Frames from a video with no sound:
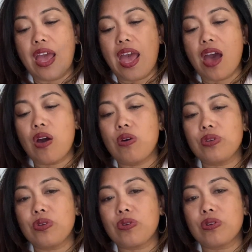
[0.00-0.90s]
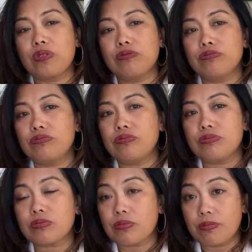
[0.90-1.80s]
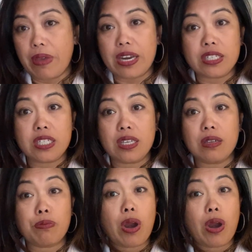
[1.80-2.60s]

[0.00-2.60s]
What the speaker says: how you're managing,